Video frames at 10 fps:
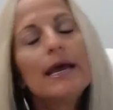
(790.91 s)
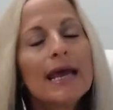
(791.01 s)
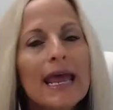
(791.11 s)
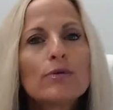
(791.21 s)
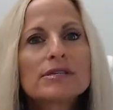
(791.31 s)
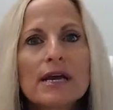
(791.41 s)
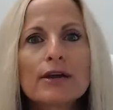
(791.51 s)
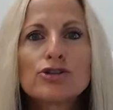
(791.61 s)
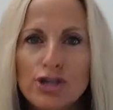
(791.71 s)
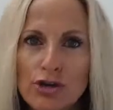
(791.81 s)
He was
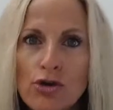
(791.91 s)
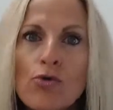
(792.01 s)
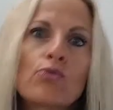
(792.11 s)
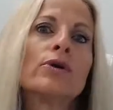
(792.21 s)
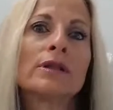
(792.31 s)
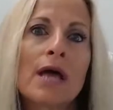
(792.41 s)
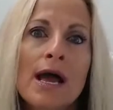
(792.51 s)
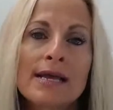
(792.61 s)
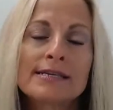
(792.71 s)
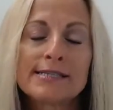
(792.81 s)
like, do you
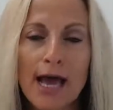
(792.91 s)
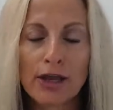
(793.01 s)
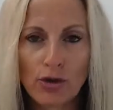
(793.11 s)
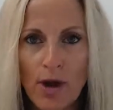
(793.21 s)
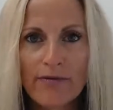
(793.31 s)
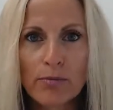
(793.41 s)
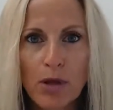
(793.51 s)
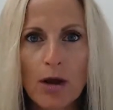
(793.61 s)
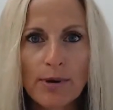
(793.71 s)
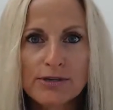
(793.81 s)
realize that you have a
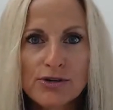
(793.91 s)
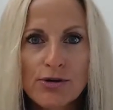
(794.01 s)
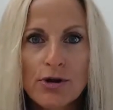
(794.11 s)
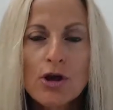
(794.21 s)
Blockbuster?